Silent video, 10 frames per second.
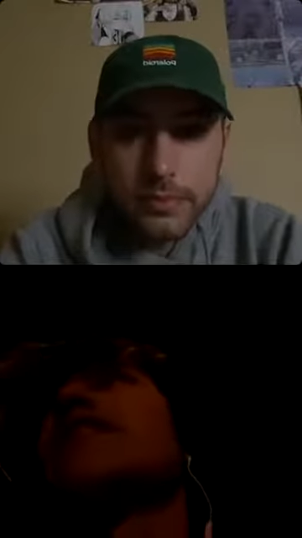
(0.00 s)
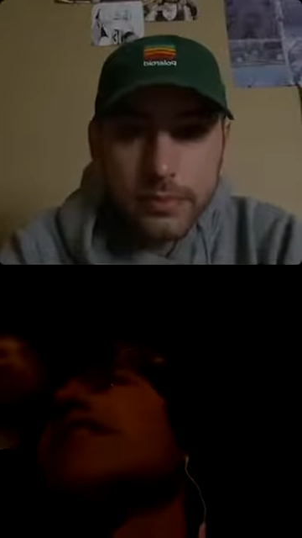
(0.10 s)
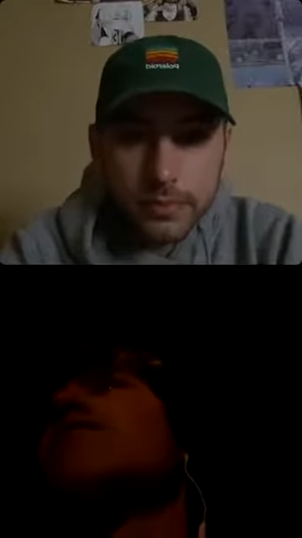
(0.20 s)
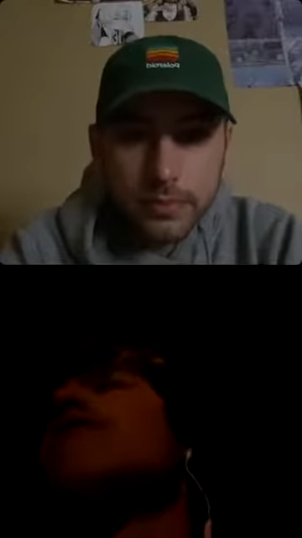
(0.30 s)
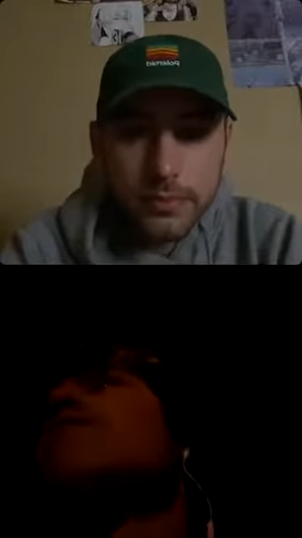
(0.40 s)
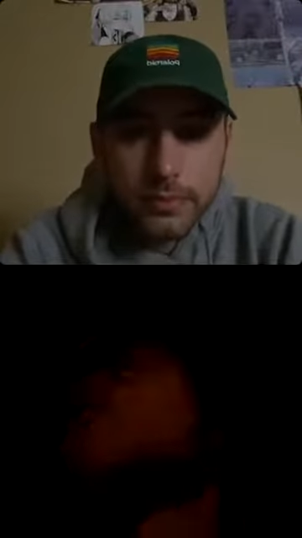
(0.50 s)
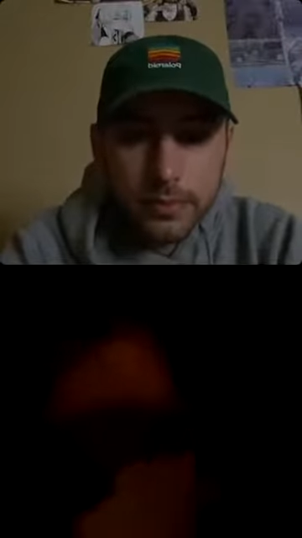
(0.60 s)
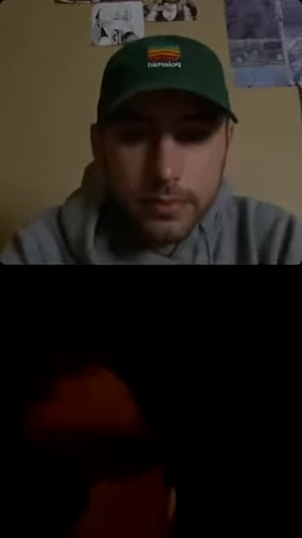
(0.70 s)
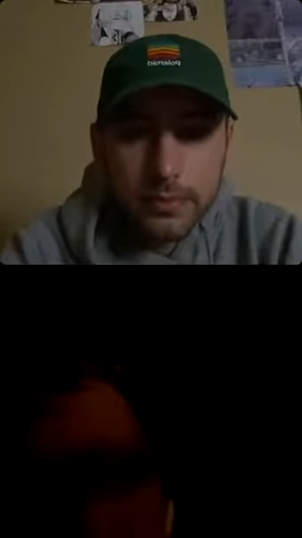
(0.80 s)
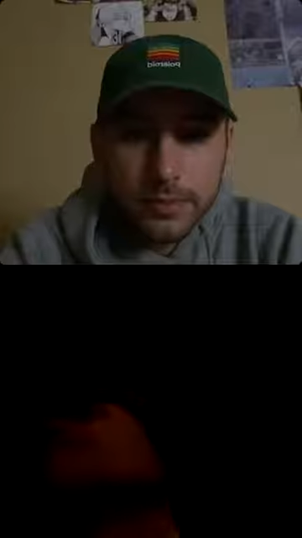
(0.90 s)
Like whatever I'm
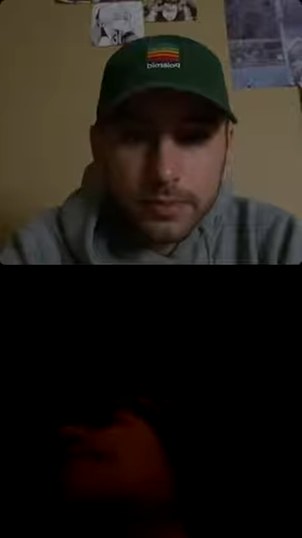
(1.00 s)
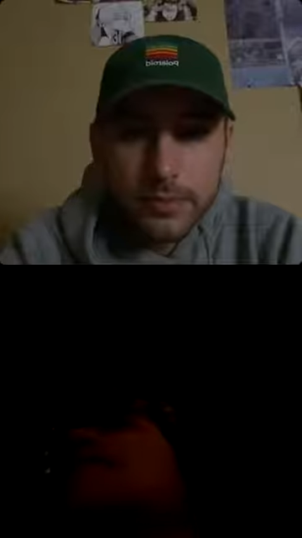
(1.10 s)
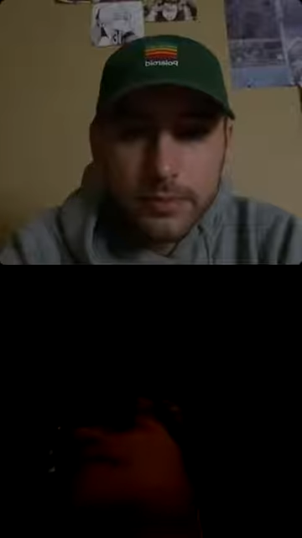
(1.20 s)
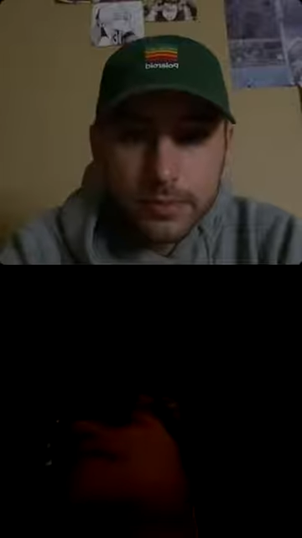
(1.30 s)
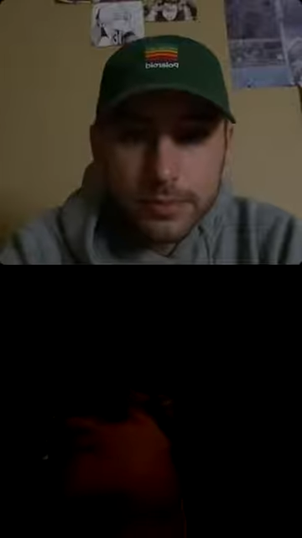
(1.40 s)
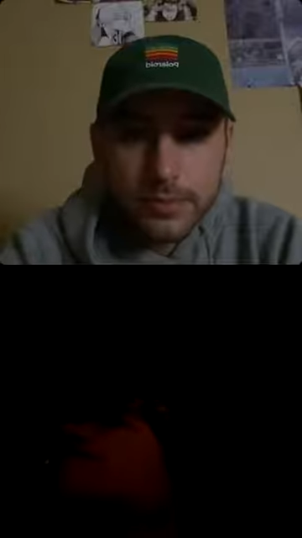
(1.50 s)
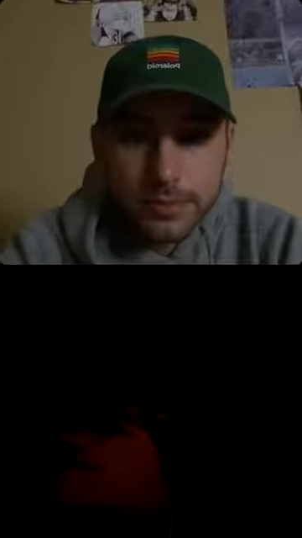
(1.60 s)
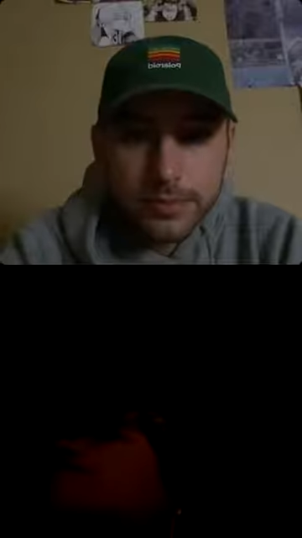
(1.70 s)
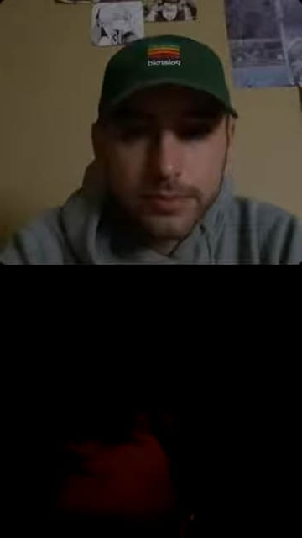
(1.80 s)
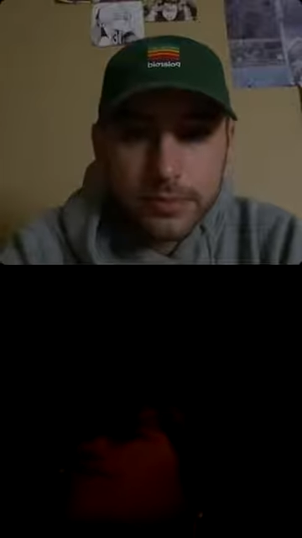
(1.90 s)
feeling at that
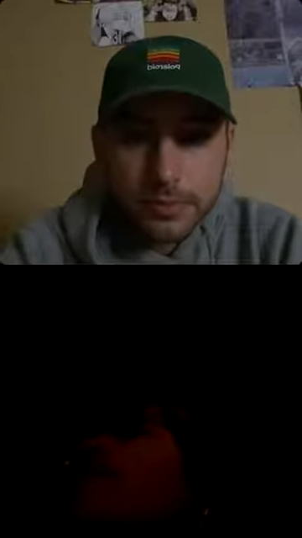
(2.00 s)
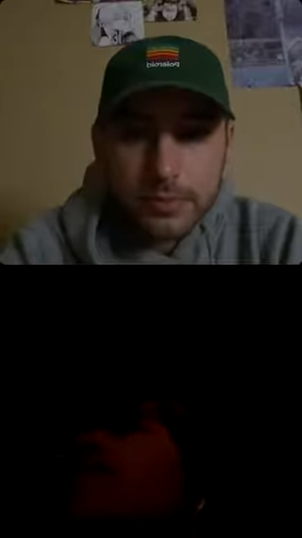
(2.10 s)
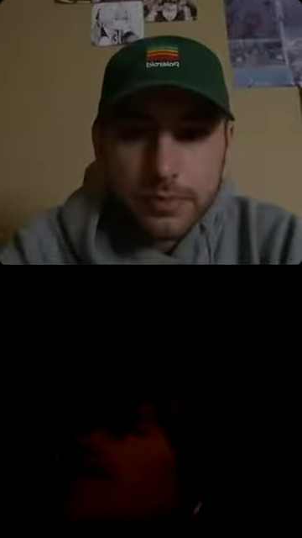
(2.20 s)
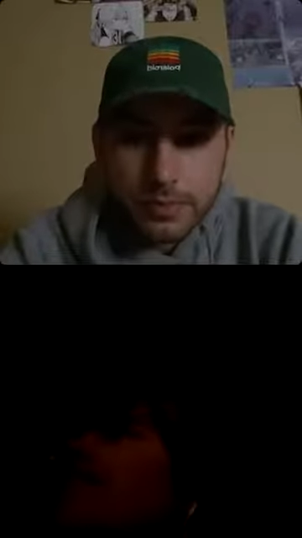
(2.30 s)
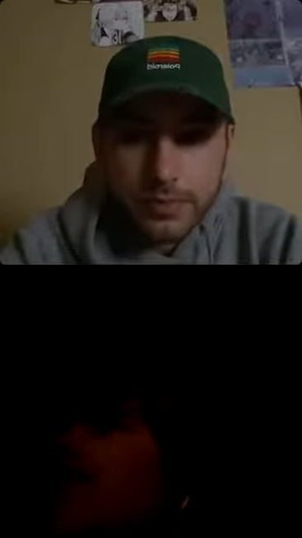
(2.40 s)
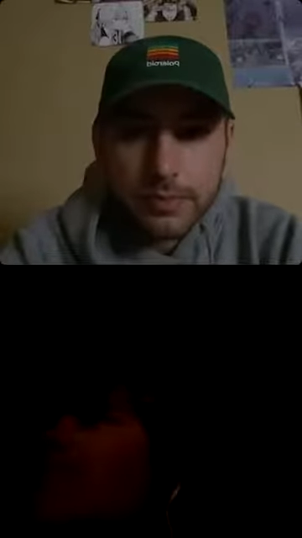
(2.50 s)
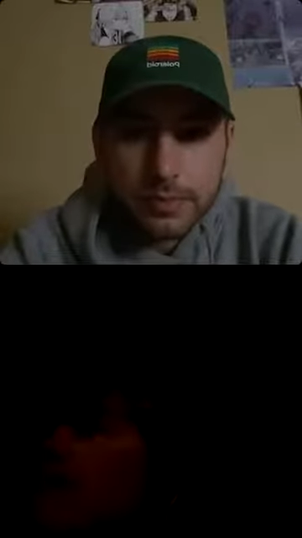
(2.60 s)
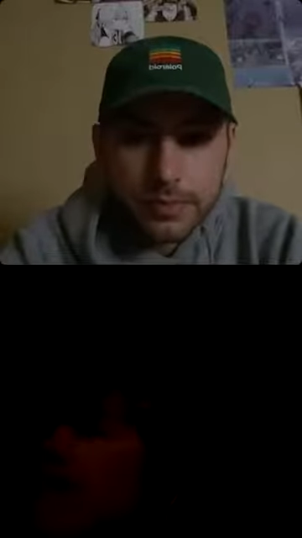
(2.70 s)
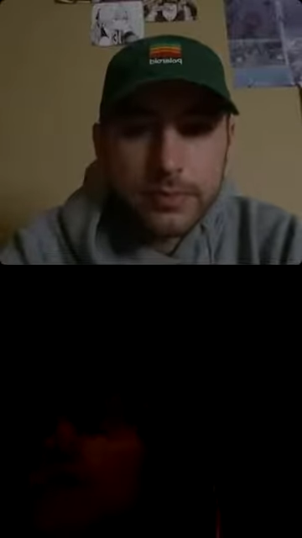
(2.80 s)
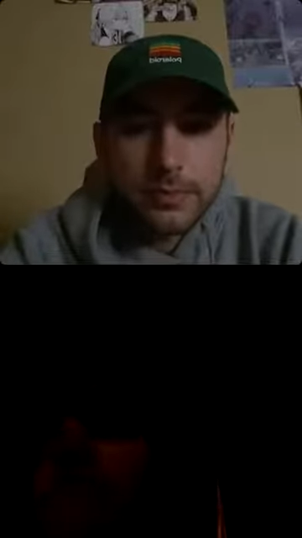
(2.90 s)
time, I'm going
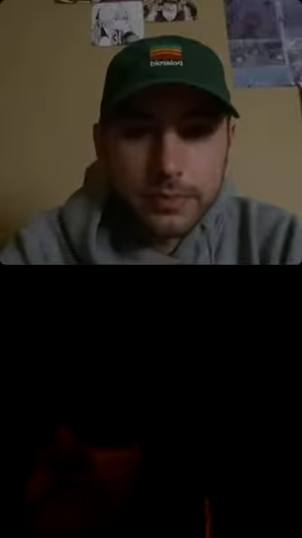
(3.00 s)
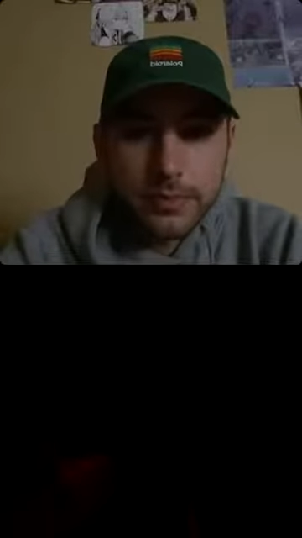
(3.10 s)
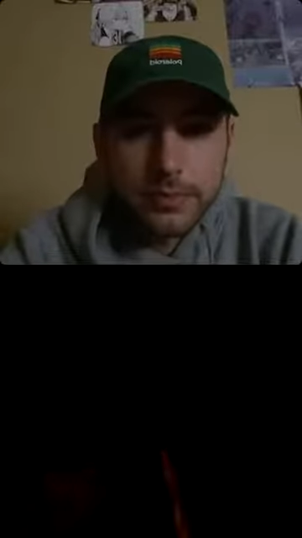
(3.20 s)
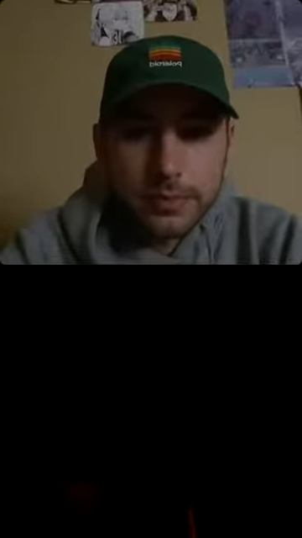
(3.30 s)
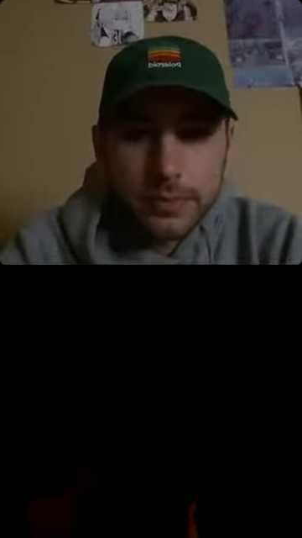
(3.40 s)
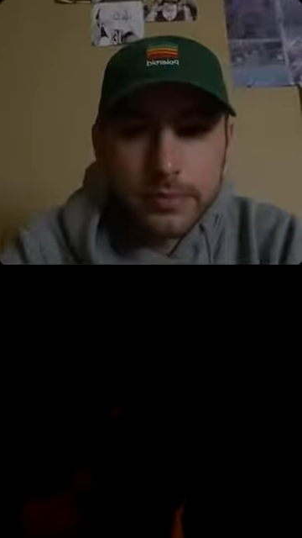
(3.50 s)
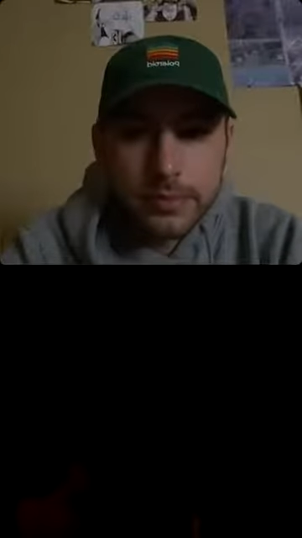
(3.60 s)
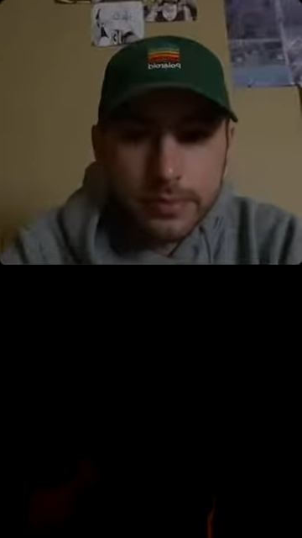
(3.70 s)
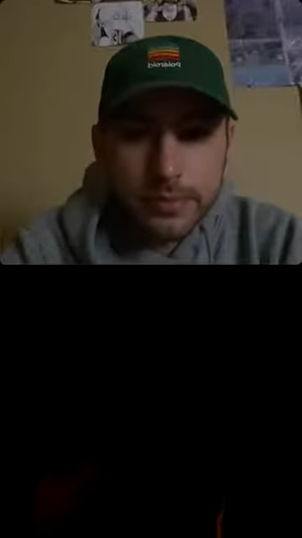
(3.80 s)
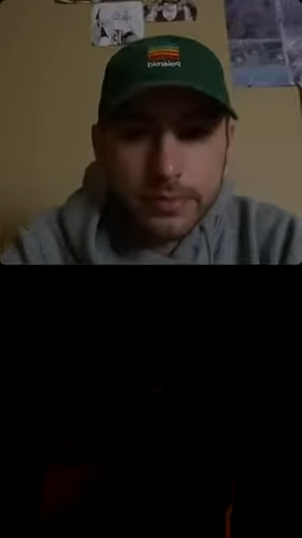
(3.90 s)
to
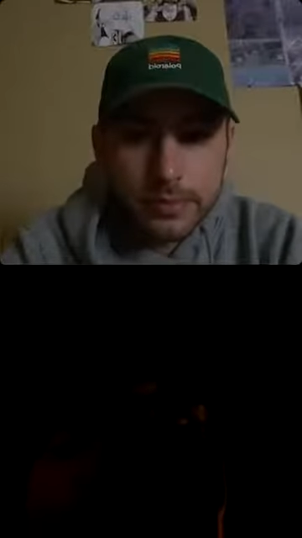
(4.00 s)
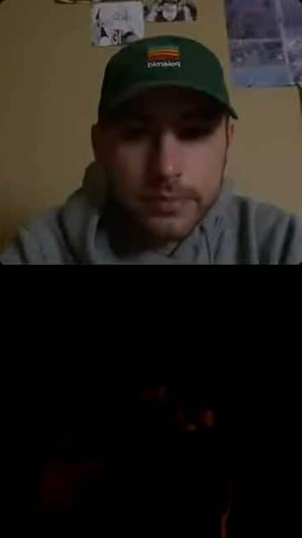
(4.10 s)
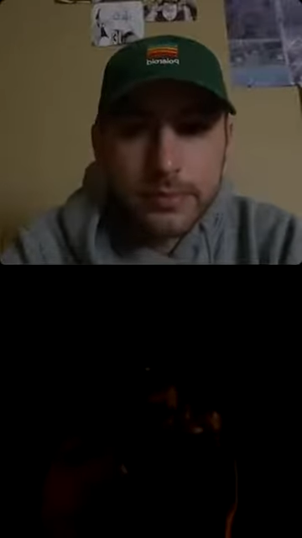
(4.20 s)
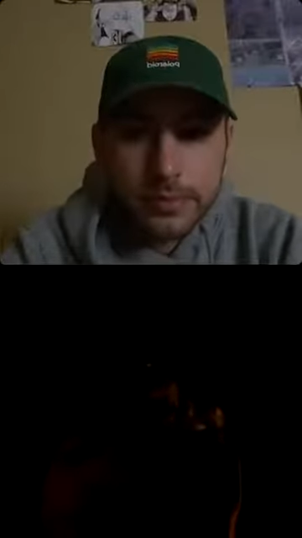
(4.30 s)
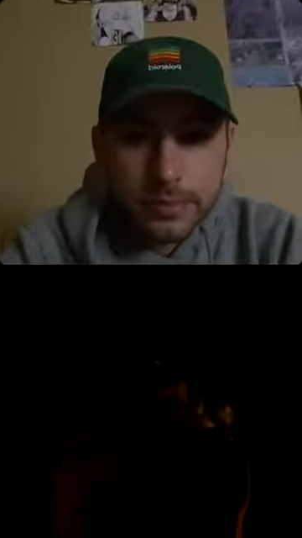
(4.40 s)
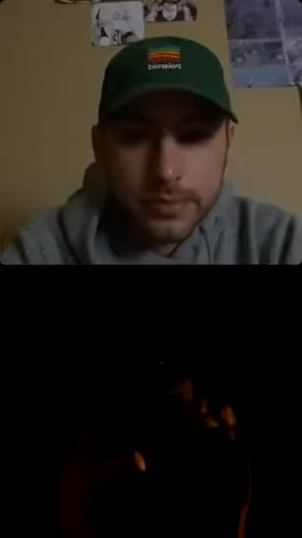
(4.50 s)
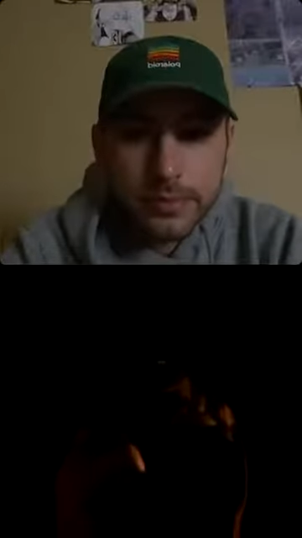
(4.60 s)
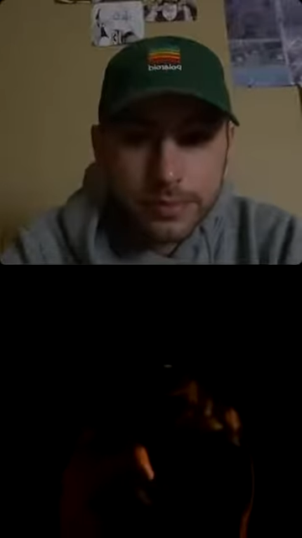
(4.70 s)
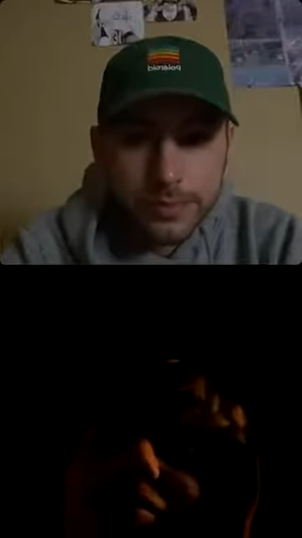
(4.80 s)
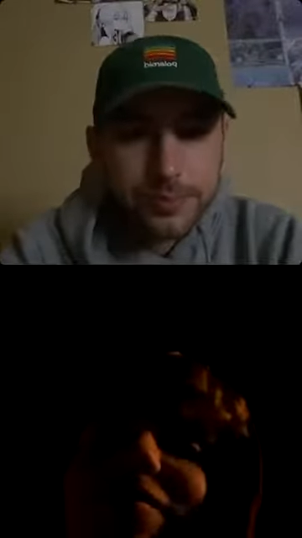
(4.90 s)
say it on a
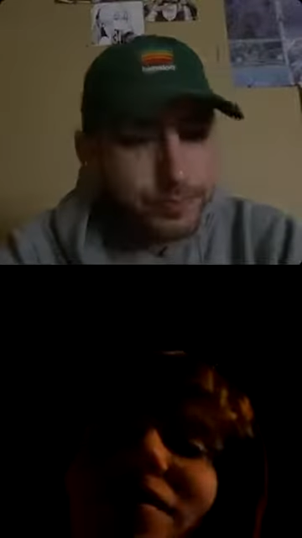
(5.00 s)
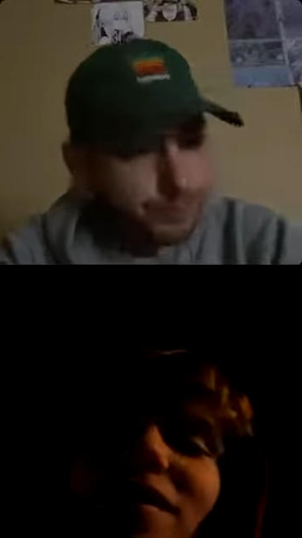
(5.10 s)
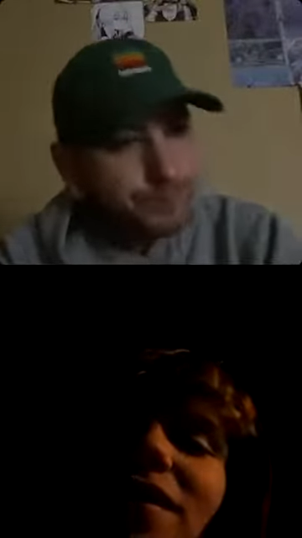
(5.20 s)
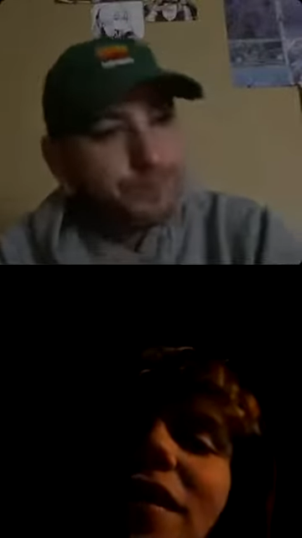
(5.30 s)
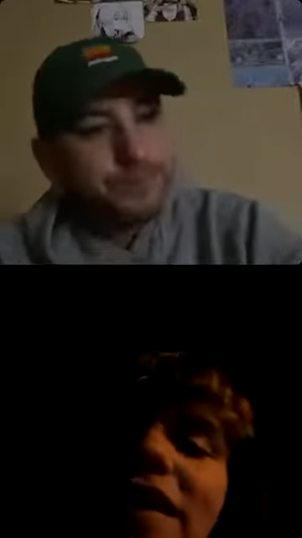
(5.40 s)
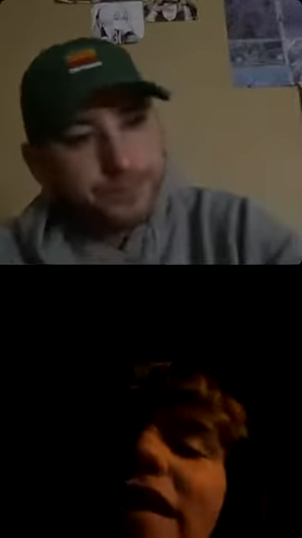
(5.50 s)
song mm.